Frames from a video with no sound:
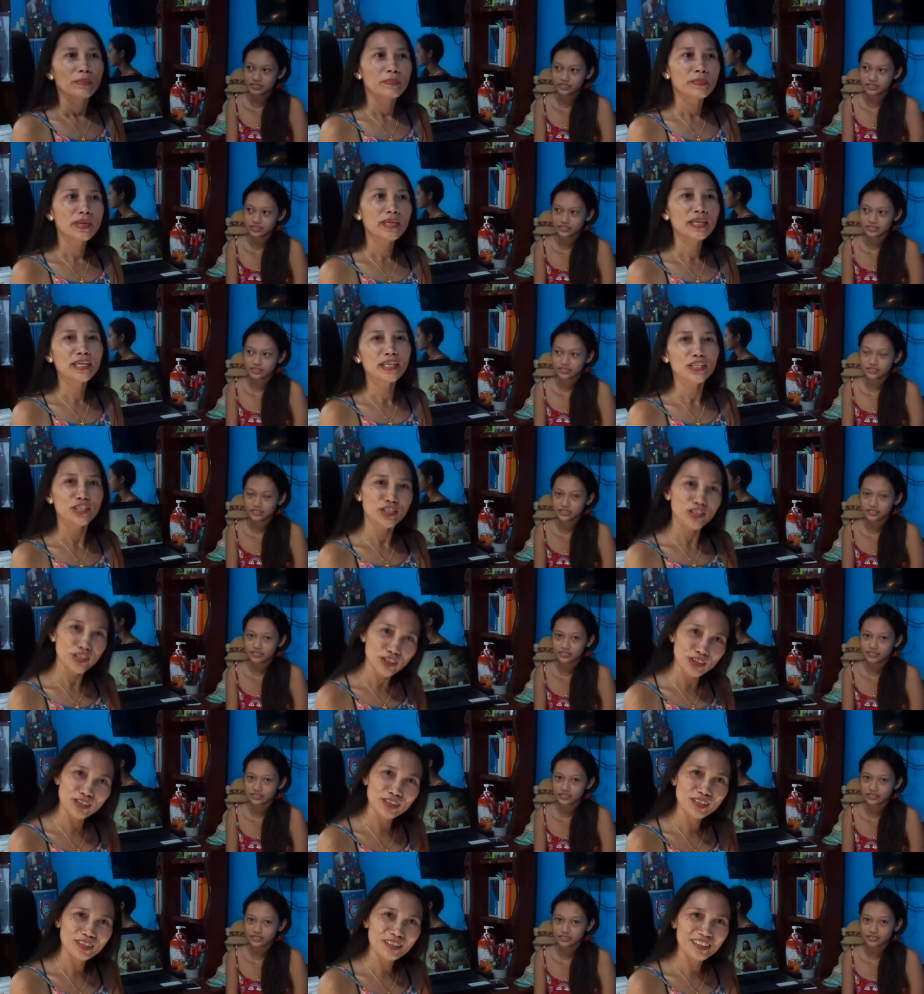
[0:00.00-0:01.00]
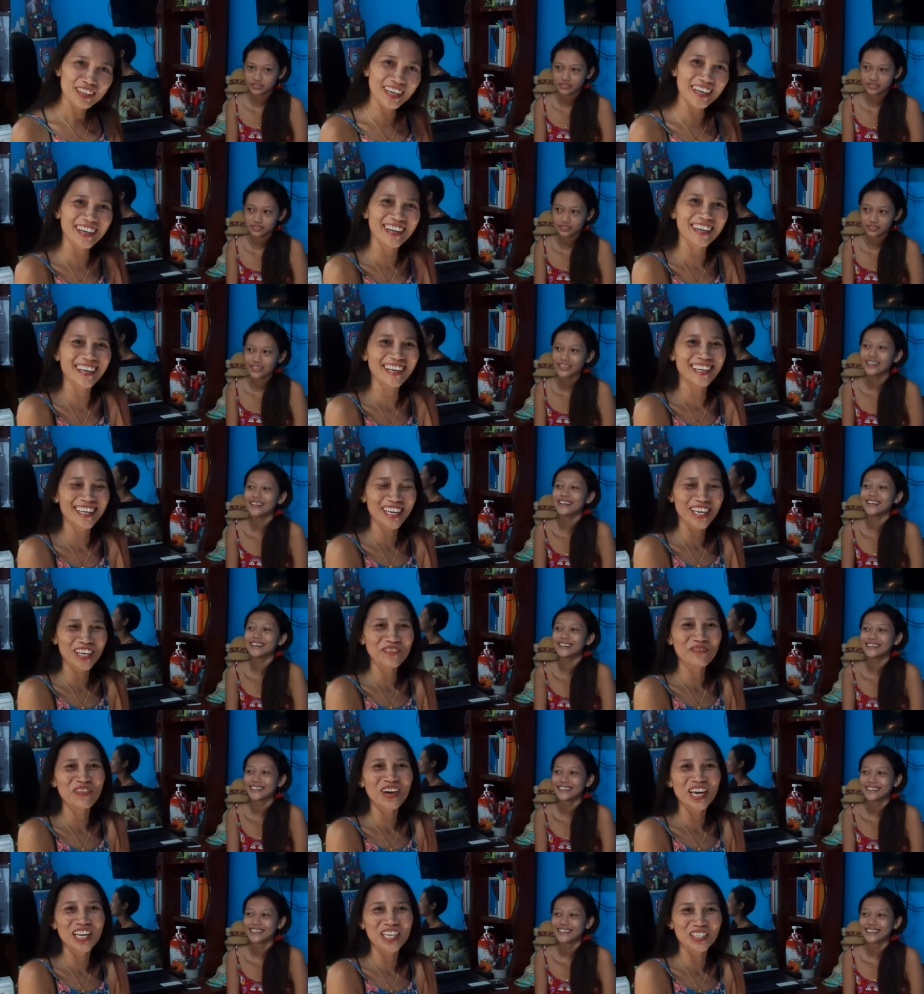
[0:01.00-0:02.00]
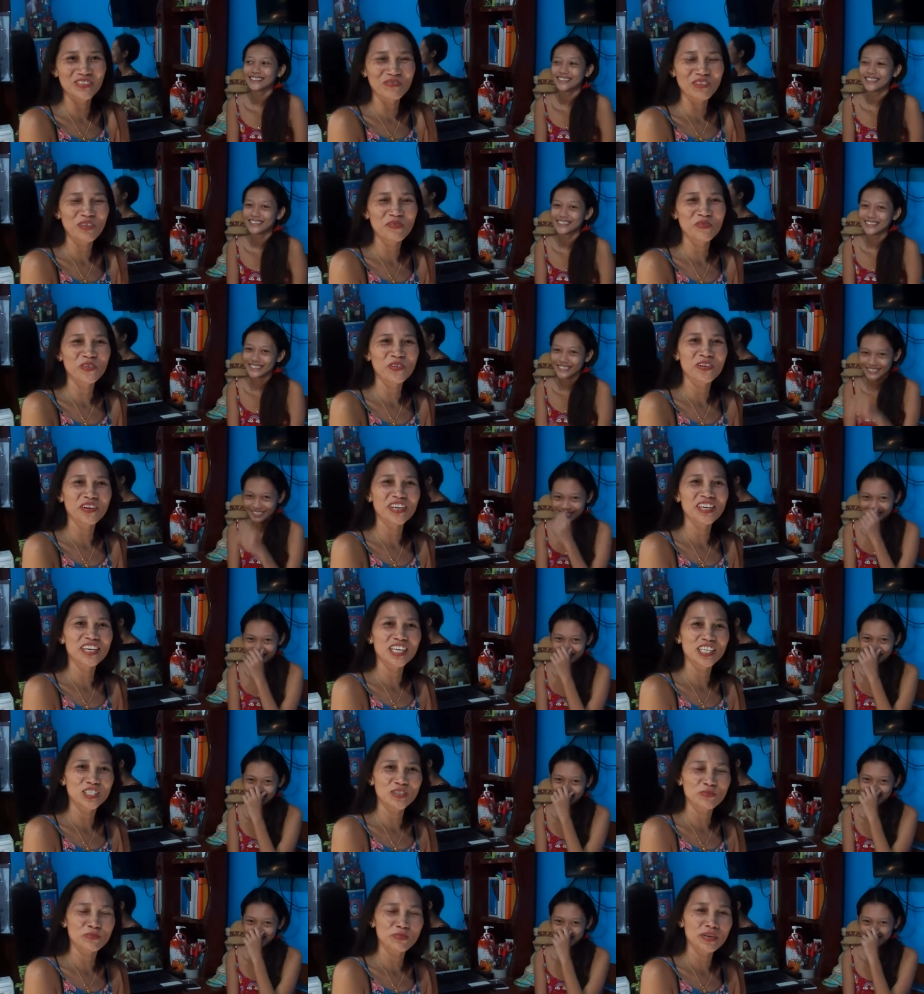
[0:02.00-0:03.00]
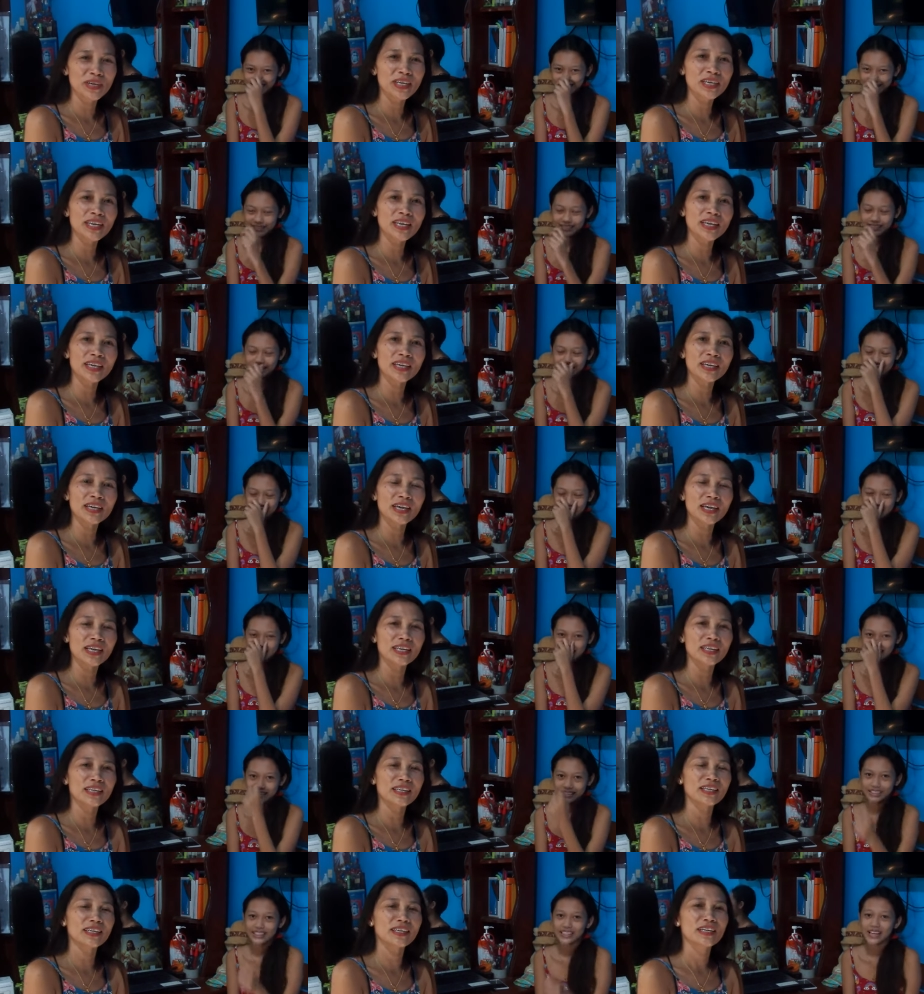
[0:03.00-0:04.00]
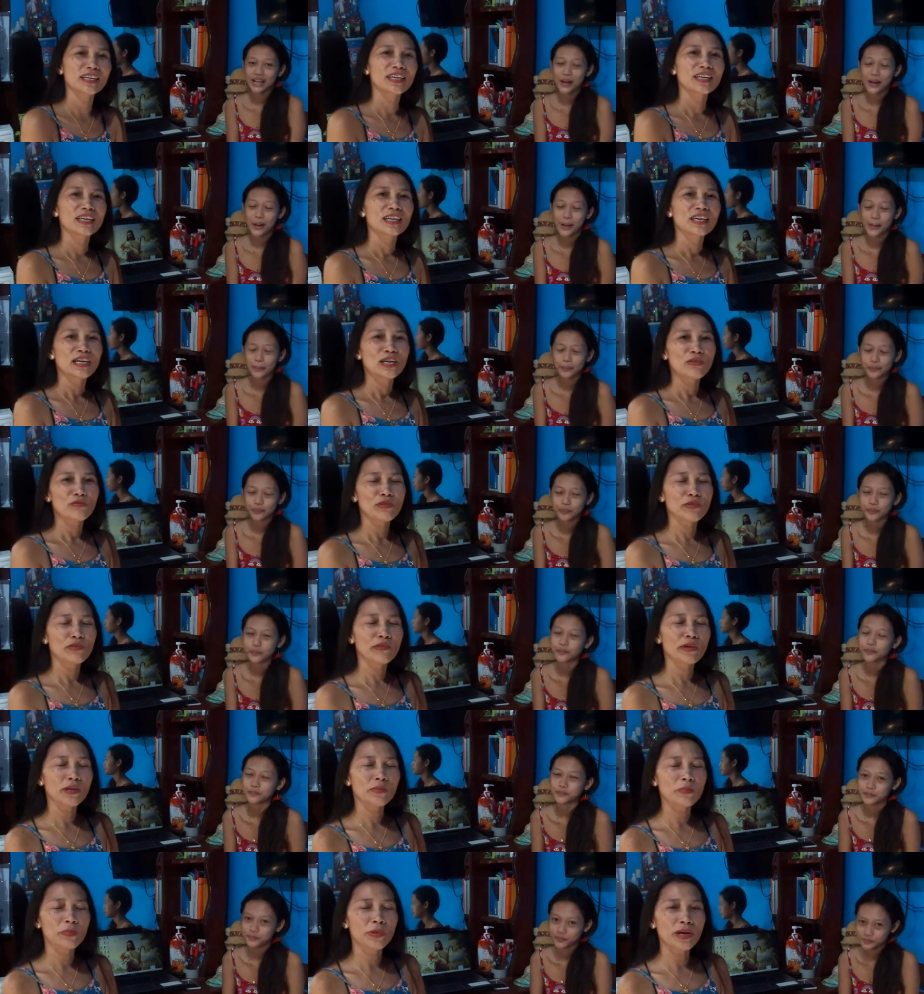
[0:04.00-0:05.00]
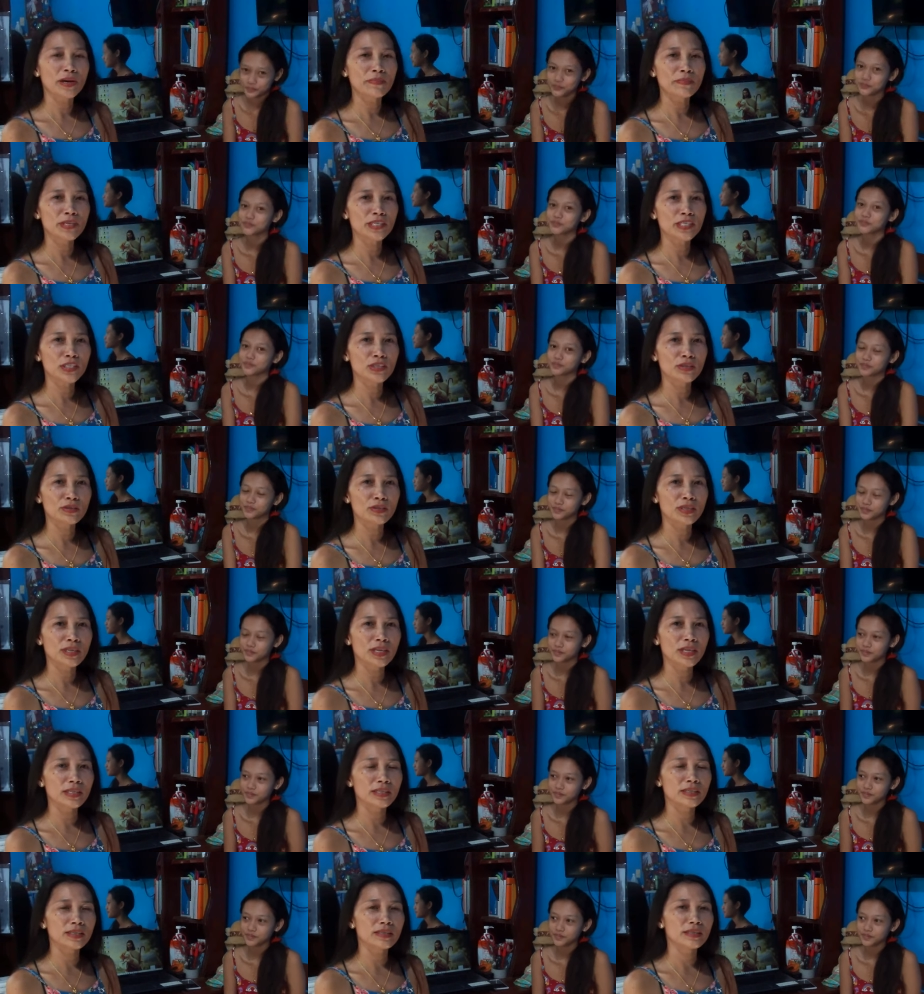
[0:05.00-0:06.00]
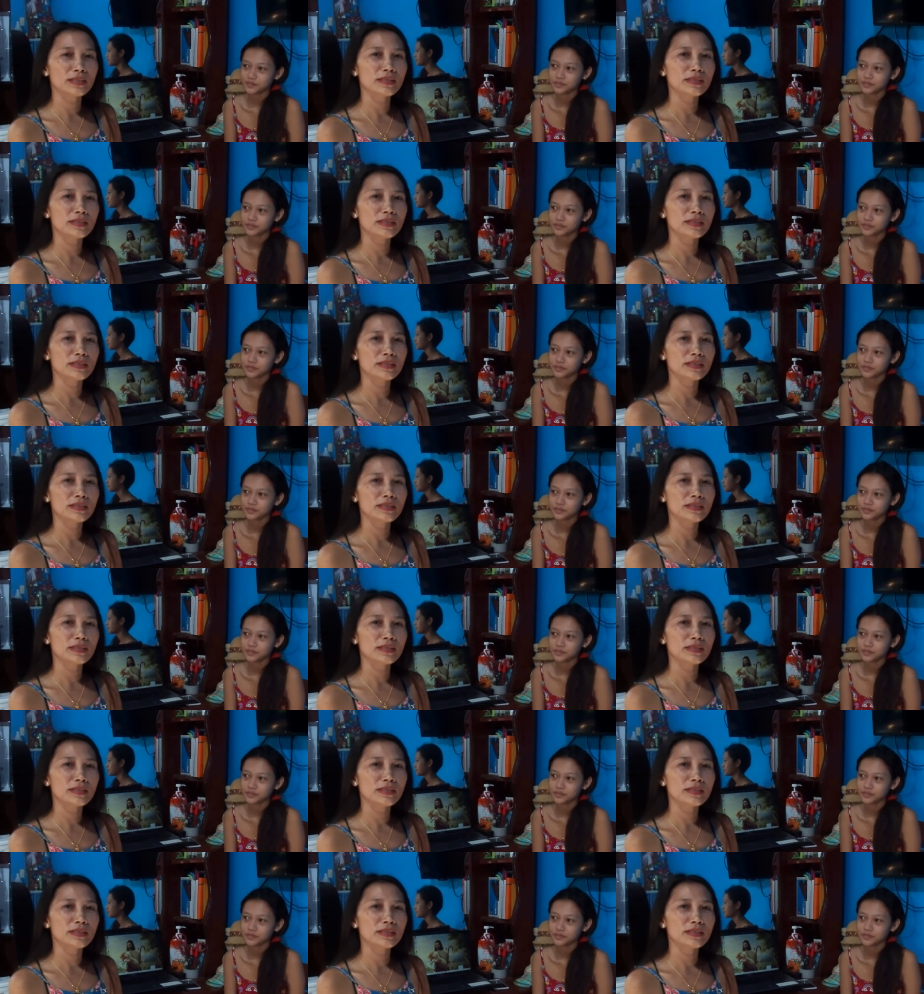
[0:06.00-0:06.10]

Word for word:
Speaker 1: being shoot in advance before Rhea's birthday, and we will promise you that